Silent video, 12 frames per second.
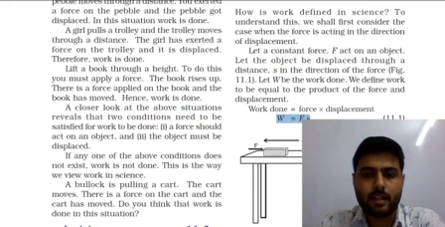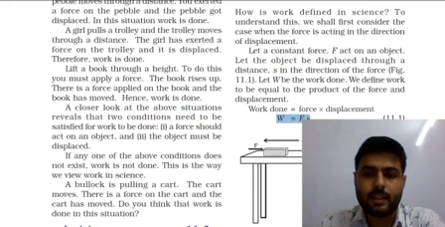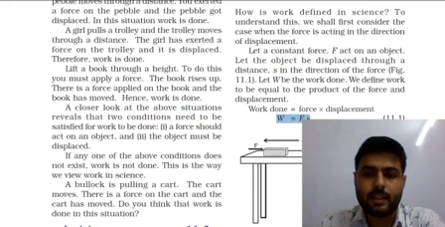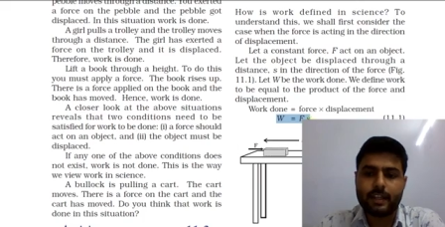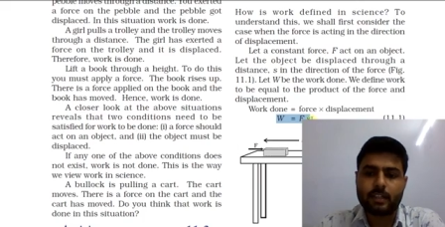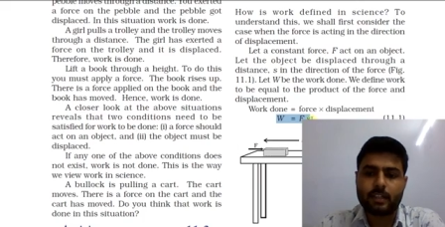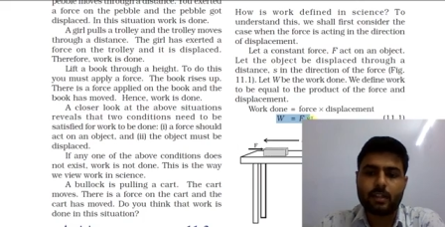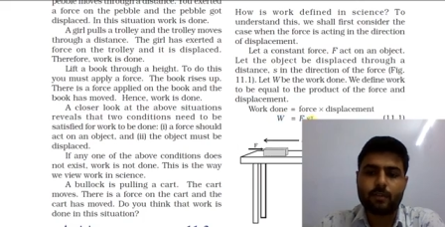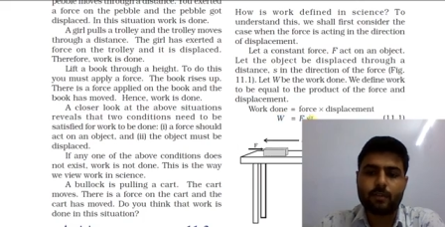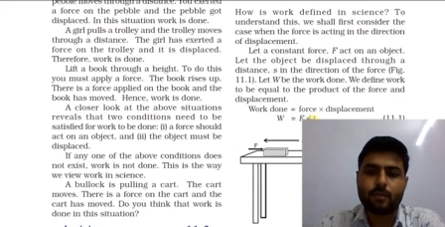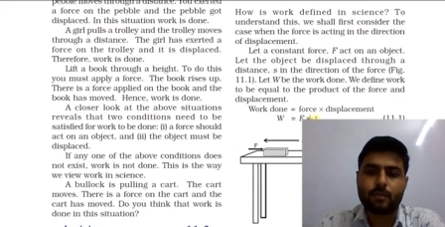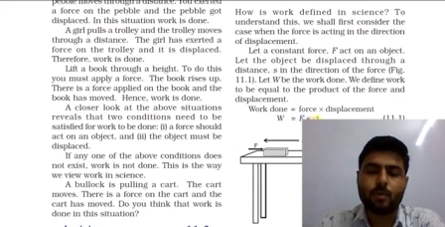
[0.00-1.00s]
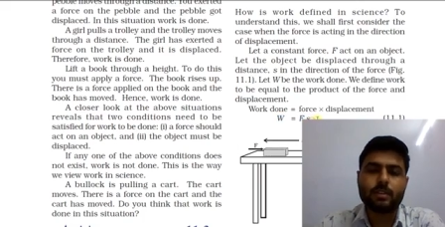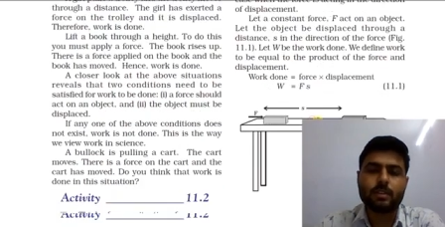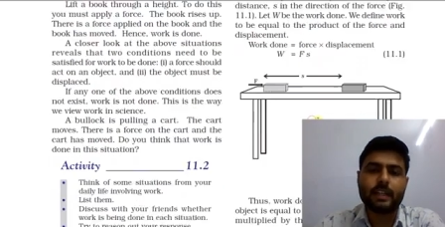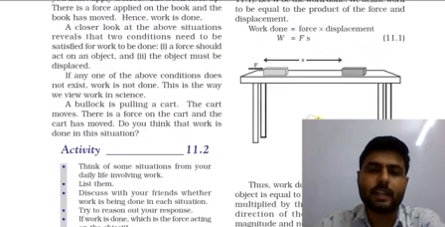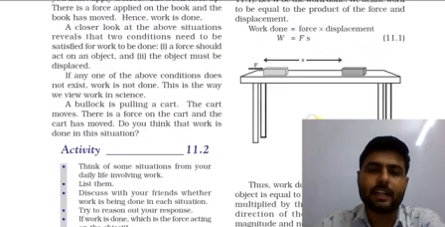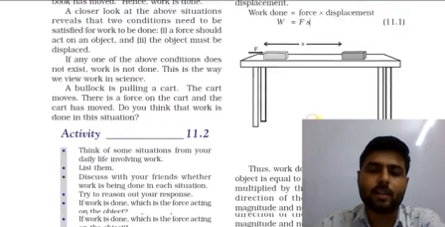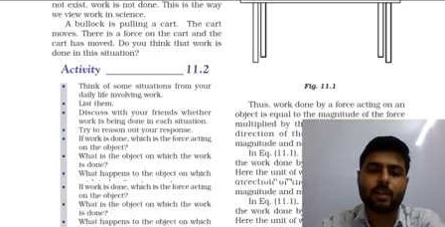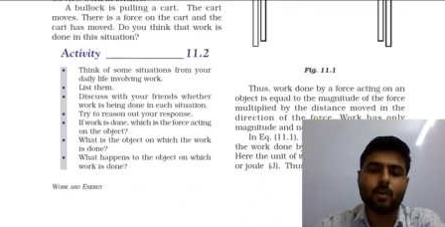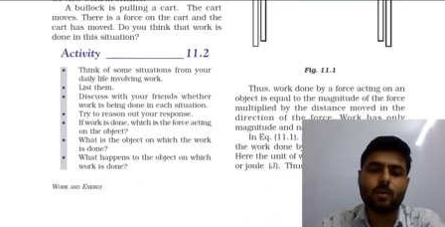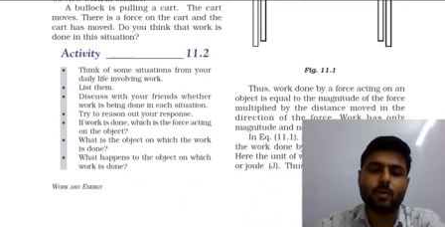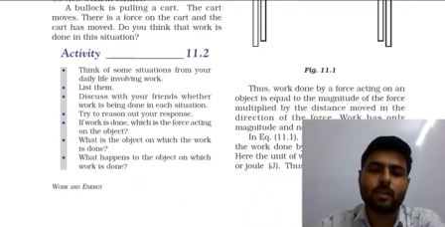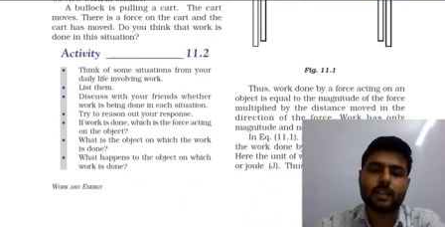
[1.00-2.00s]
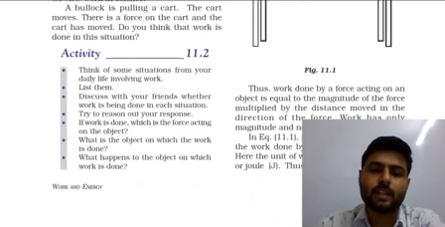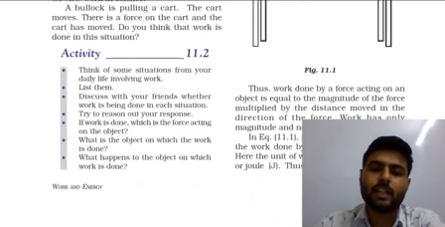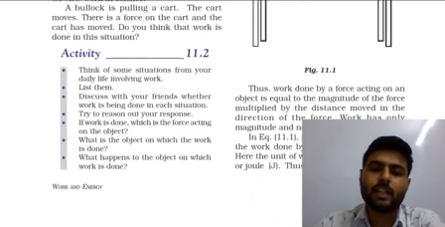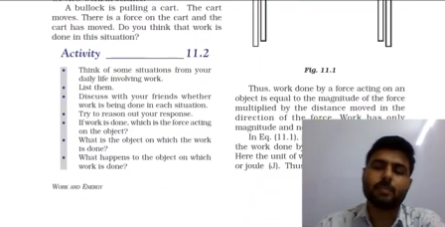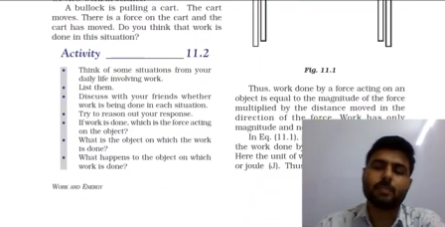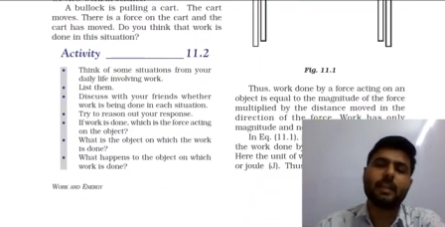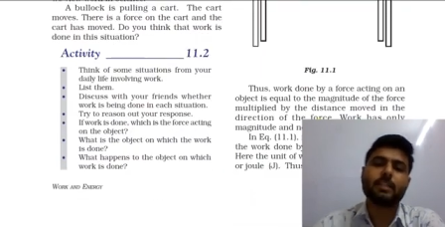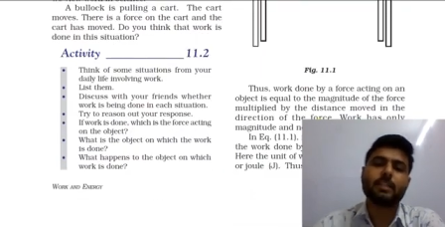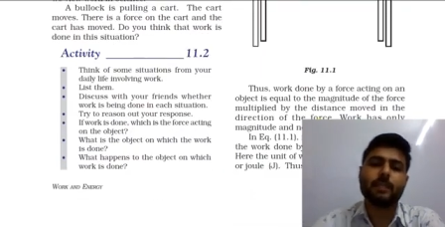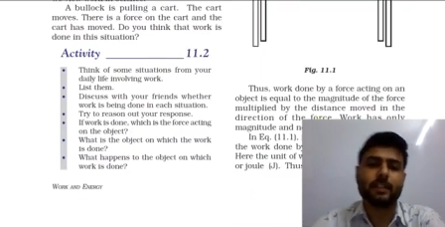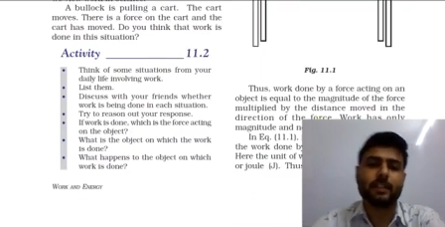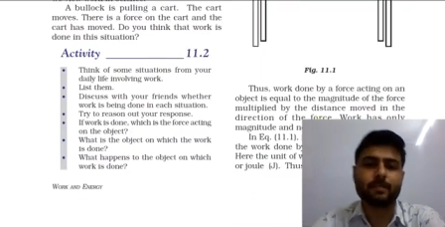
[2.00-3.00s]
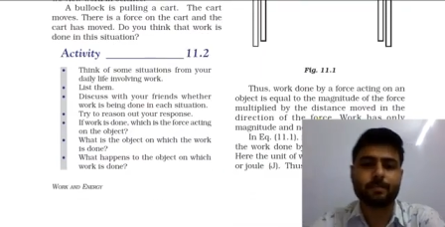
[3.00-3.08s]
that is force into displacement.